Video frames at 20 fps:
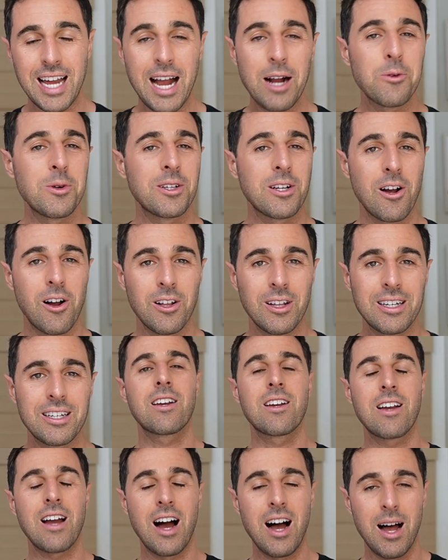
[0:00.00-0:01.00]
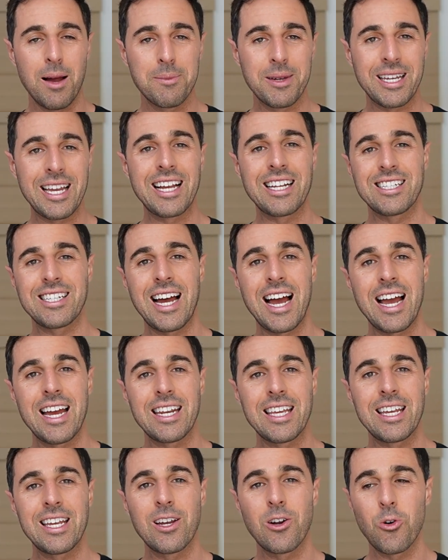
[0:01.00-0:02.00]
I would call it calming
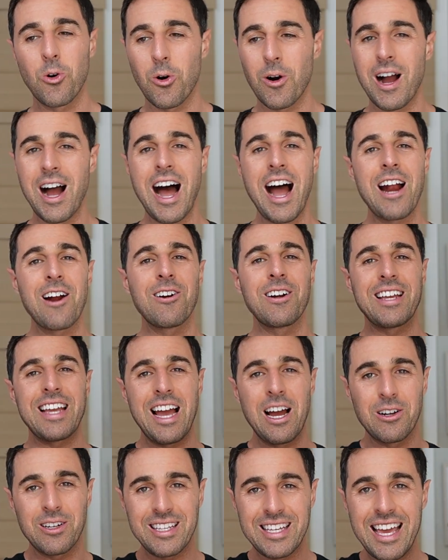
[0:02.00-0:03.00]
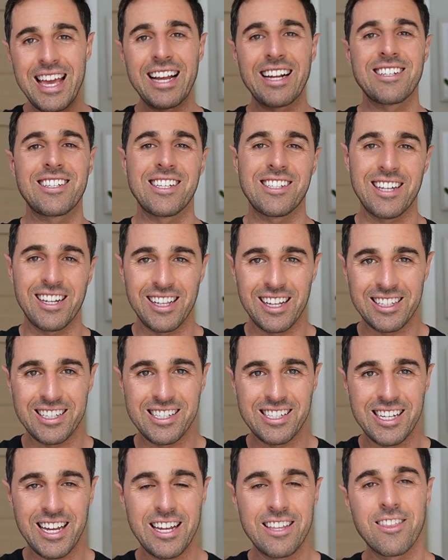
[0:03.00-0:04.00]
anxiety or ironing out kinks, as I like to
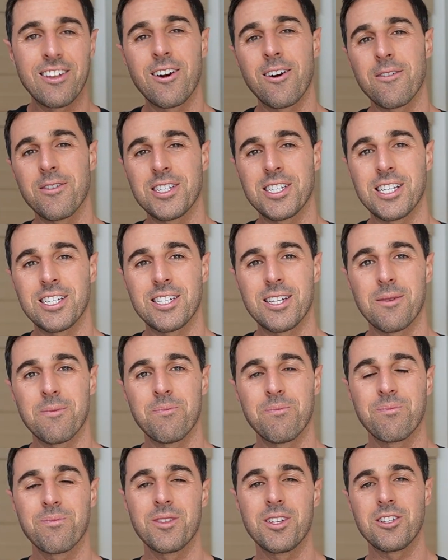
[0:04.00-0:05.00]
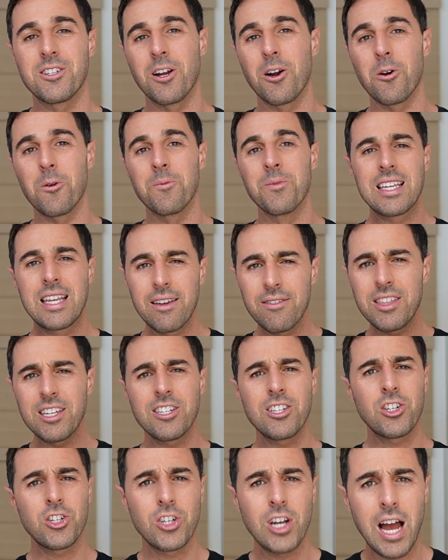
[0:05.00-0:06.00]
say, in the nervous system. So give
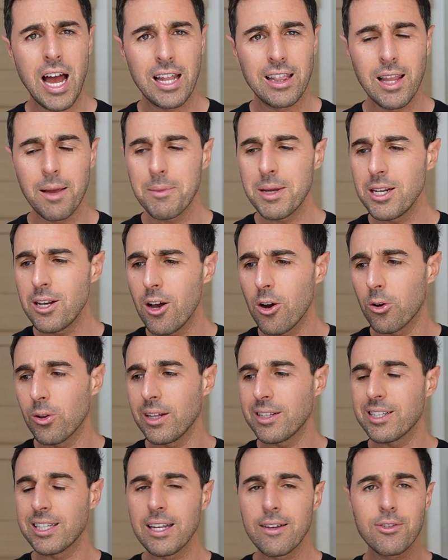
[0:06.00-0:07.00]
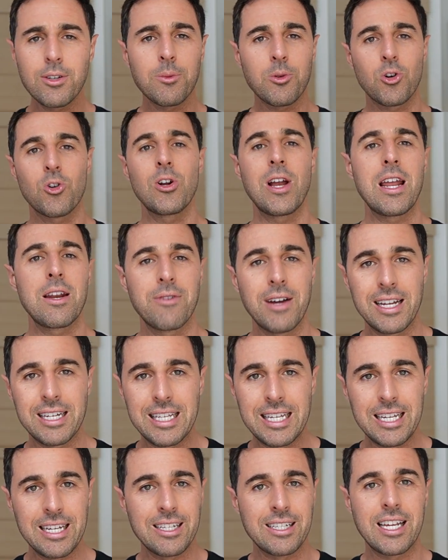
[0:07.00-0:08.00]
this a shot. Let me know. Let's leave some creative
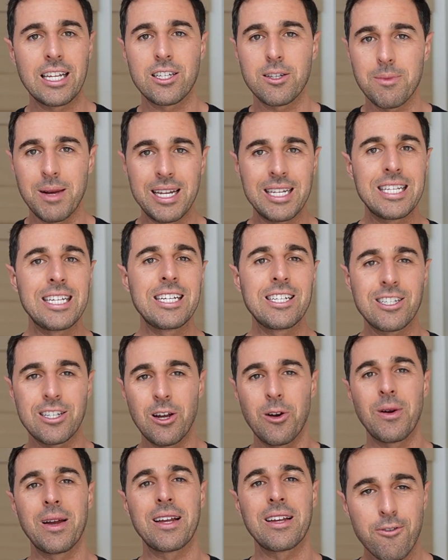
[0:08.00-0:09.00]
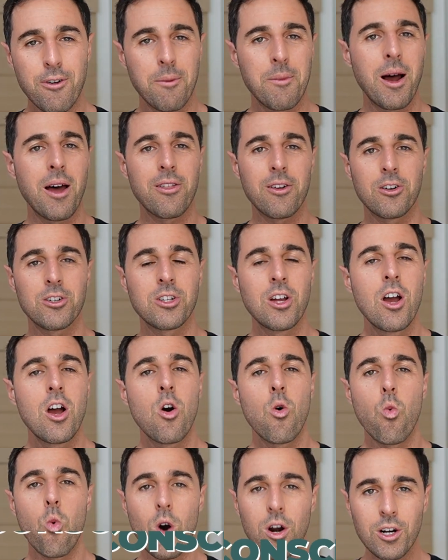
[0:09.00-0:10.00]
ideas, get some ideas going from others.
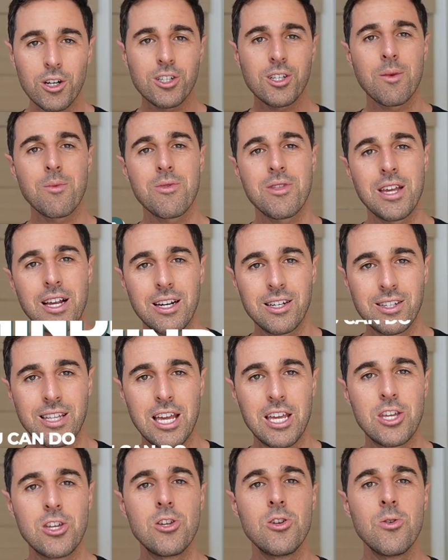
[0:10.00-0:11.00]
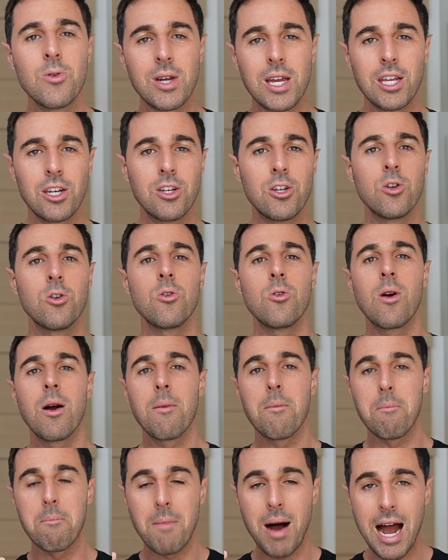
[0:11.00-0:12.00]
What are some things that you can do
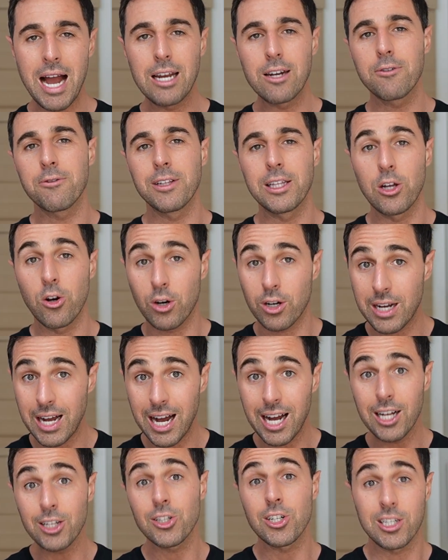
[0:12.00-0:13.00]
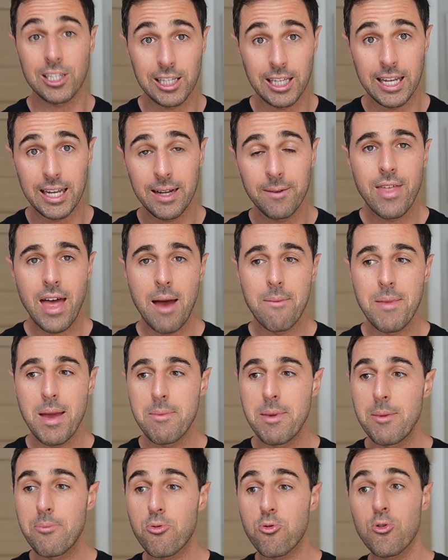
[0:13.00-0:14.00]
mindfully or consciously that
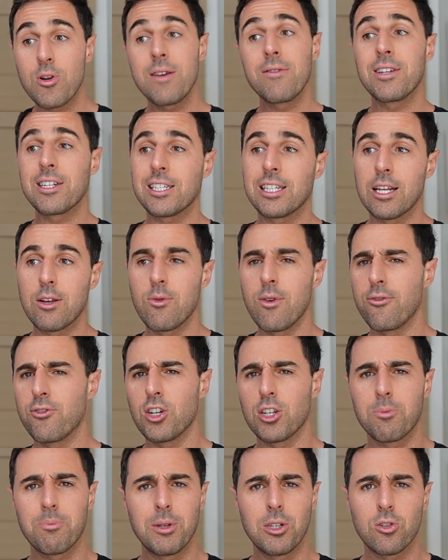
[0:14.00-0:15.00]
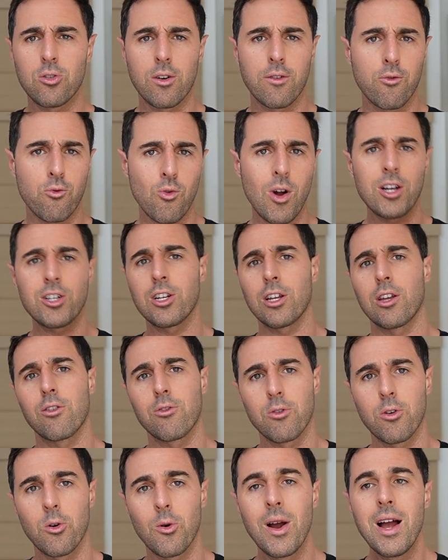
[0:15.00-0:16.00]
maybe previously we've just been sort of rushing
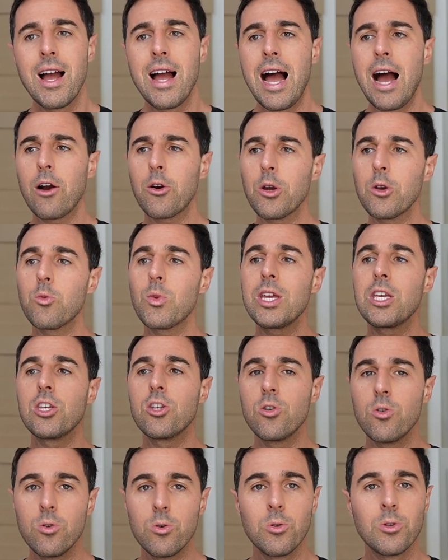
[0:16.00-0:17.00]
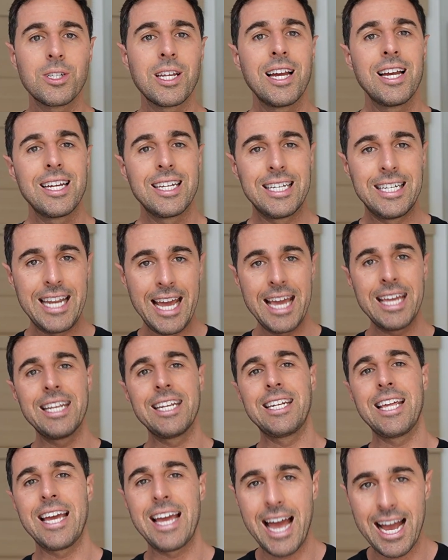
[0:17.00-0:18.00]
through? How can we use
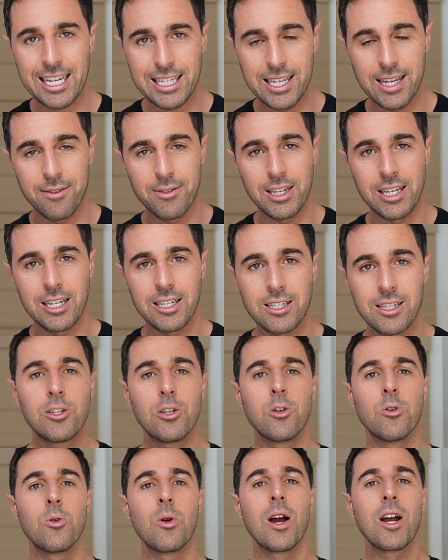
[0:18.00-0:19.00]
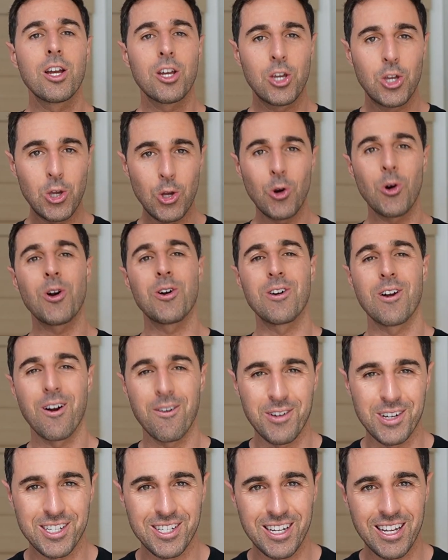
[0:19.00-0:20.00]
day-to-day activities to cure
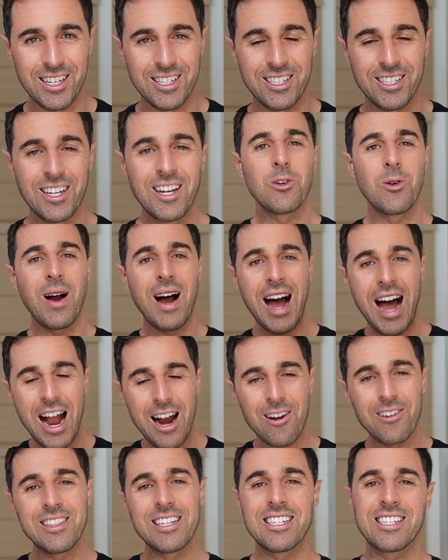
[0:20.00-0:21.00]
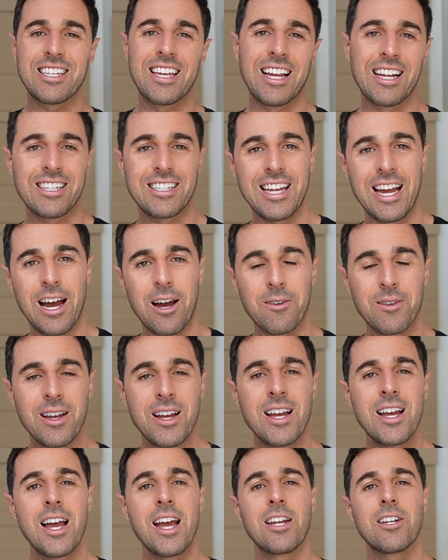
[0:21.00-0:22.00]
nervousness, to iron these kinks out,
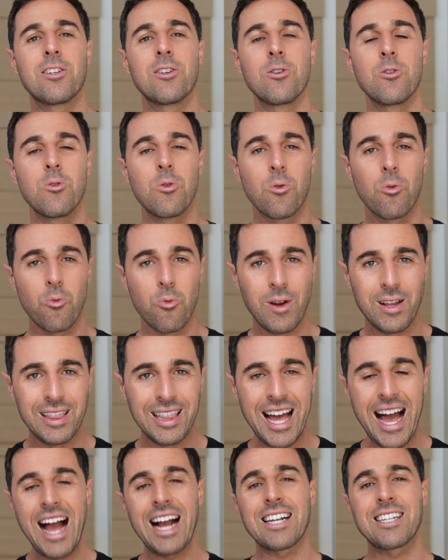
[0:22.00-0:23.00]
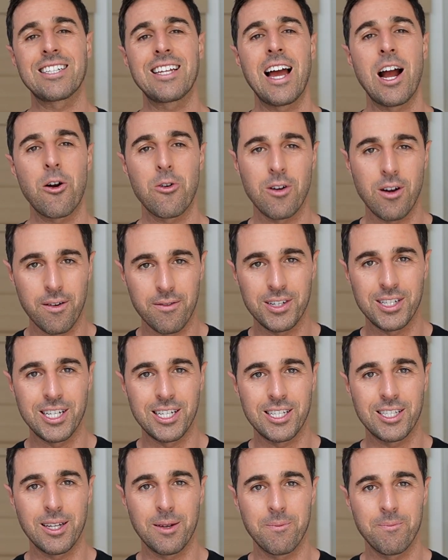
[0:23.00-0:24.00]
and to relax our nervous
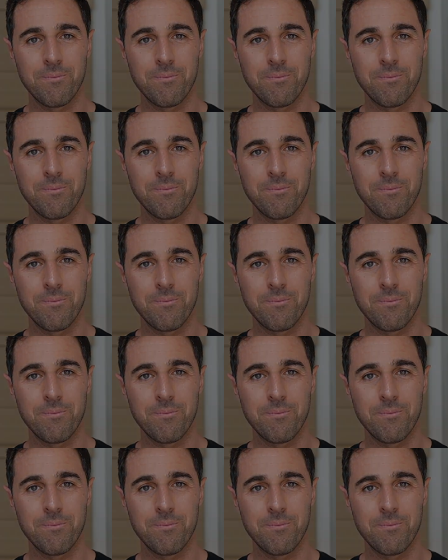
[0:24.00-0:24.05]
system?